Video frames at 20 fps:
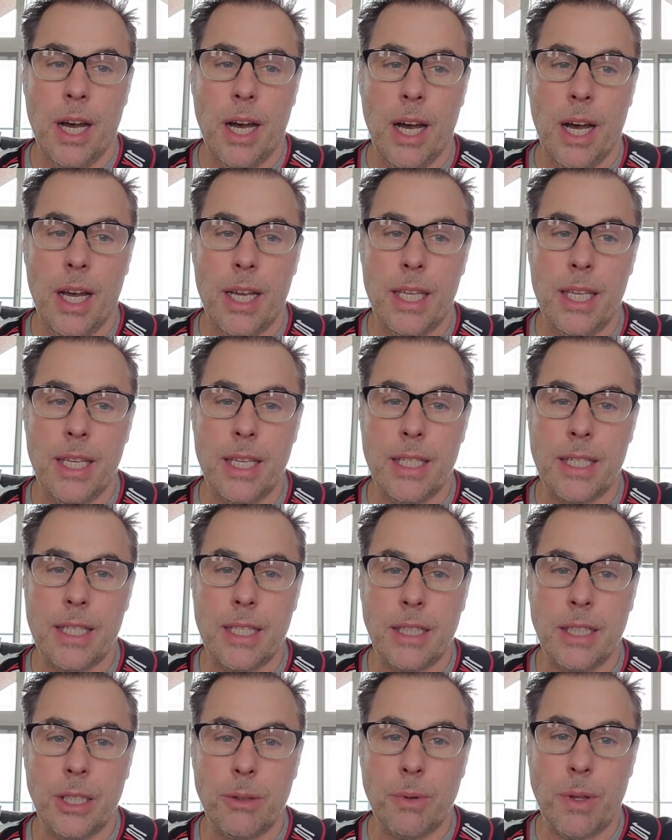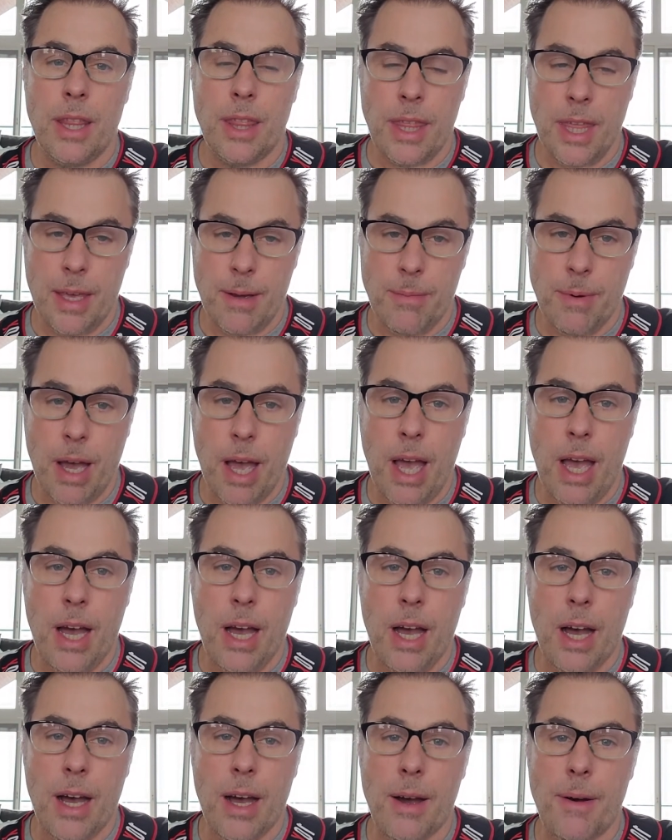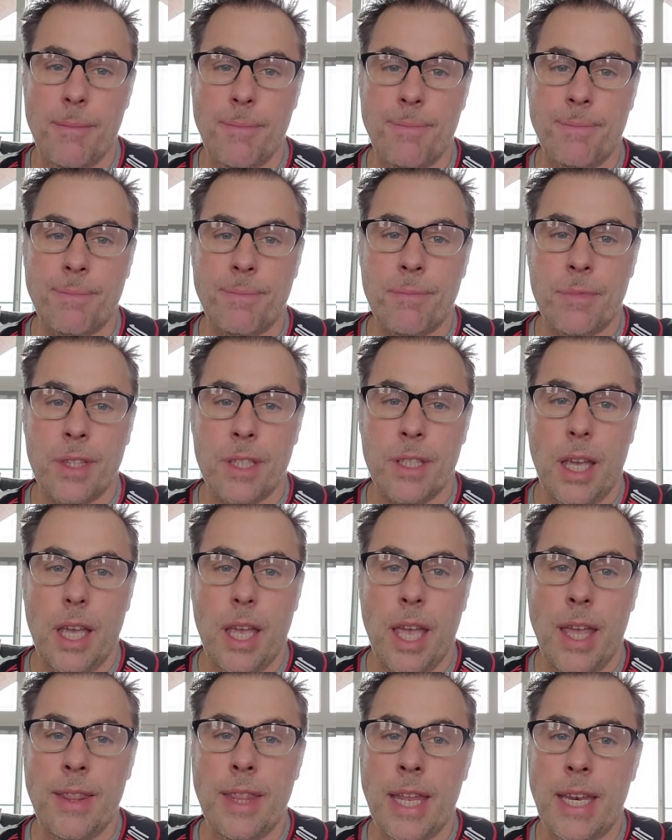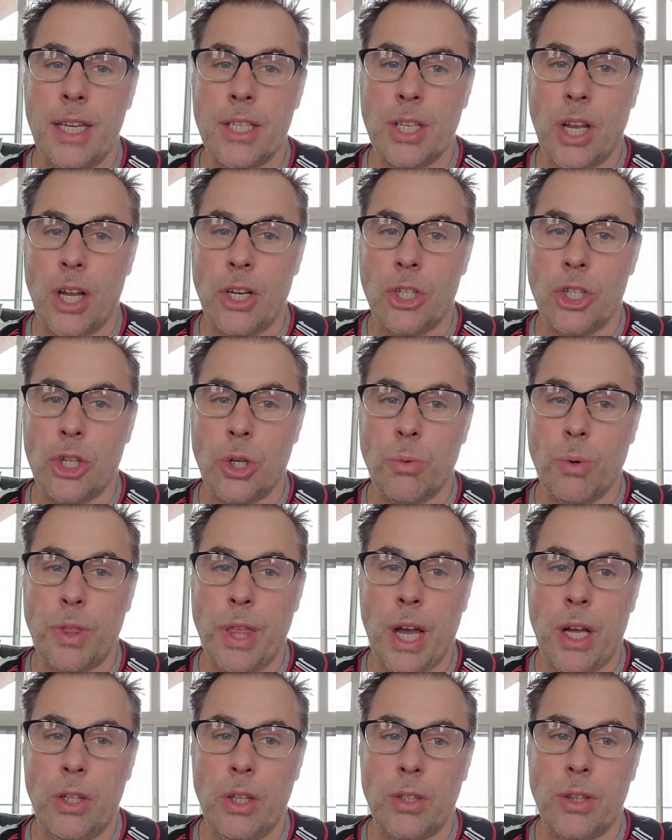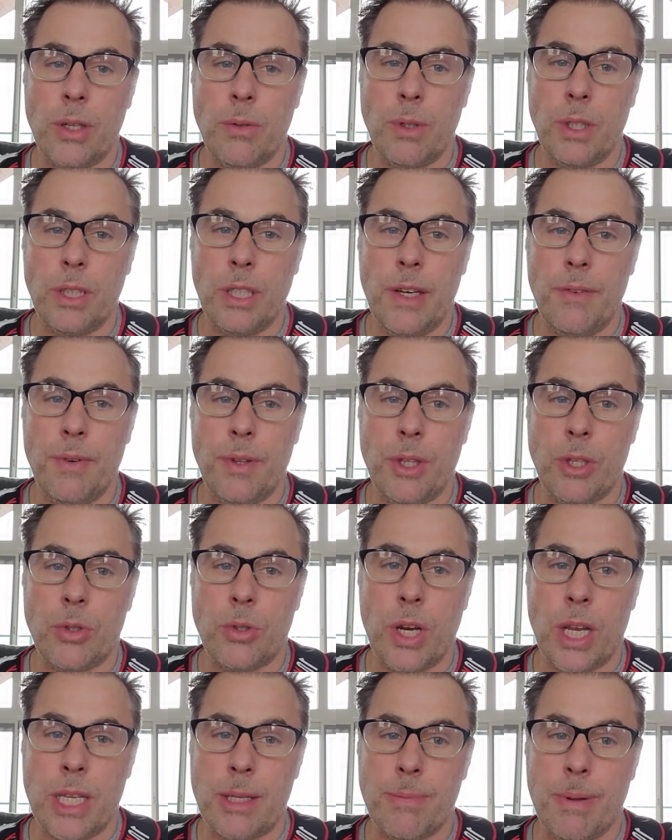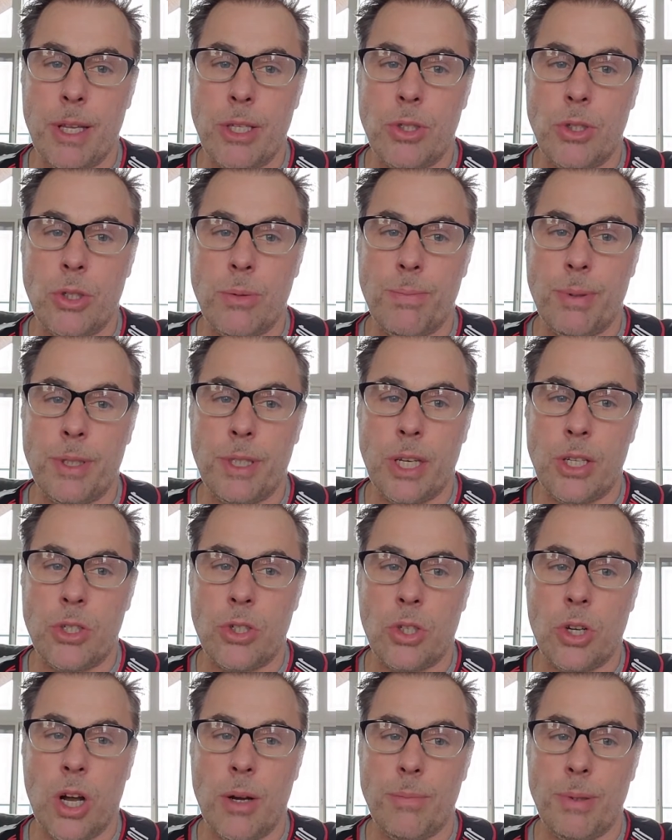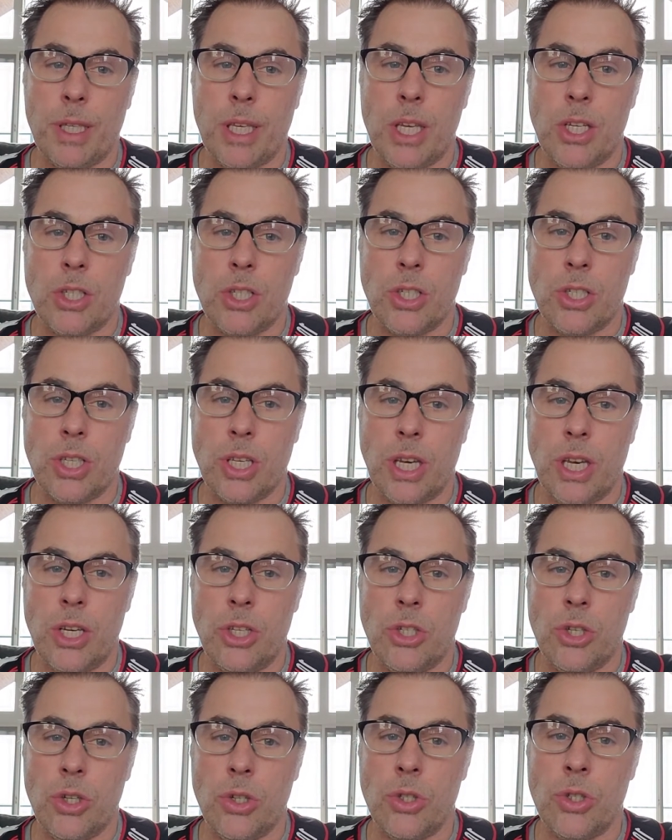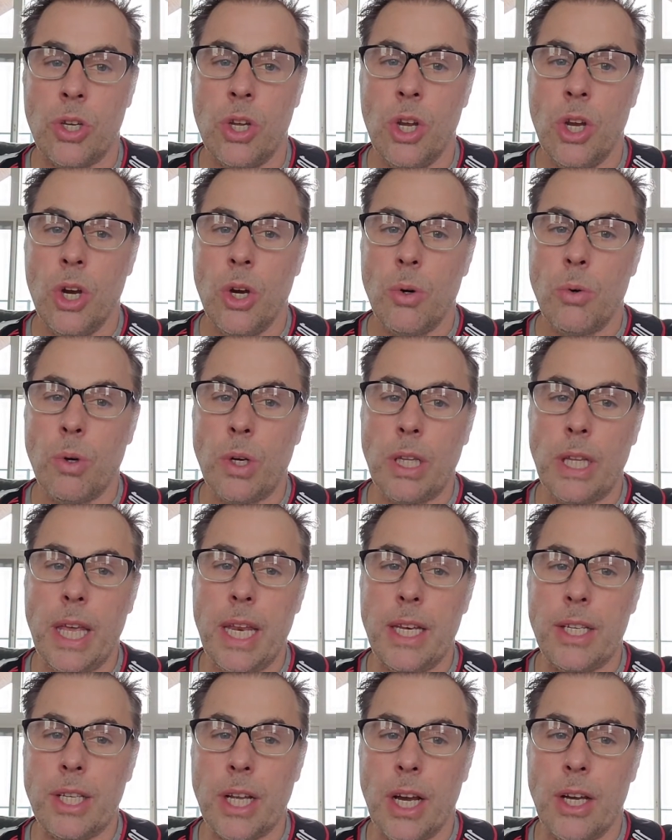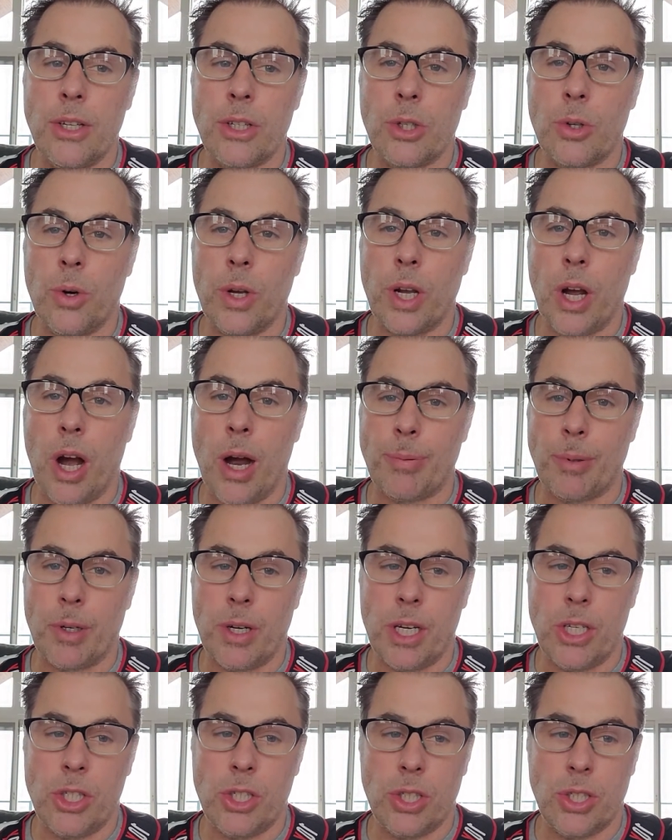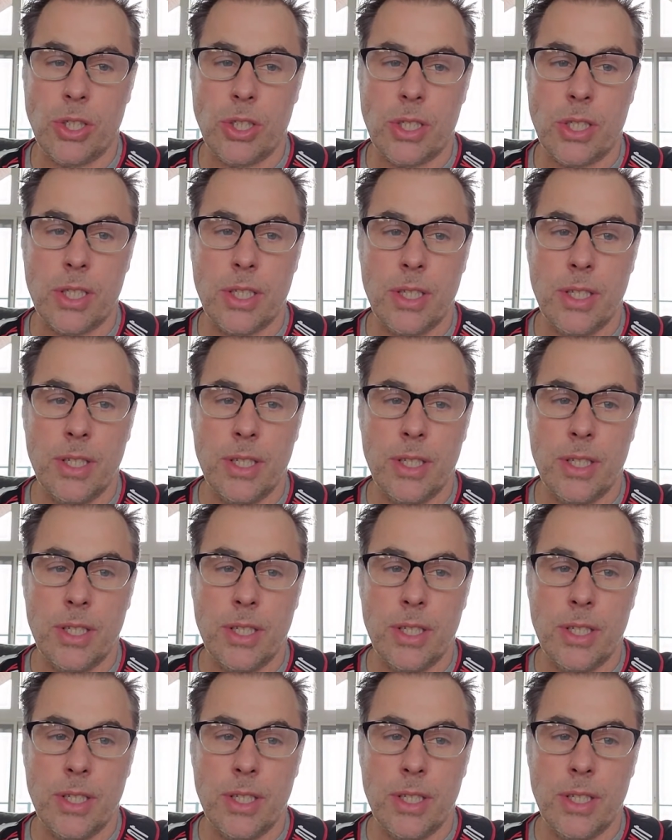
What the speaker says: he is clear with them and that he is unsure with how long they will live with the transplant due to potential complications and issues related to undergoing operations,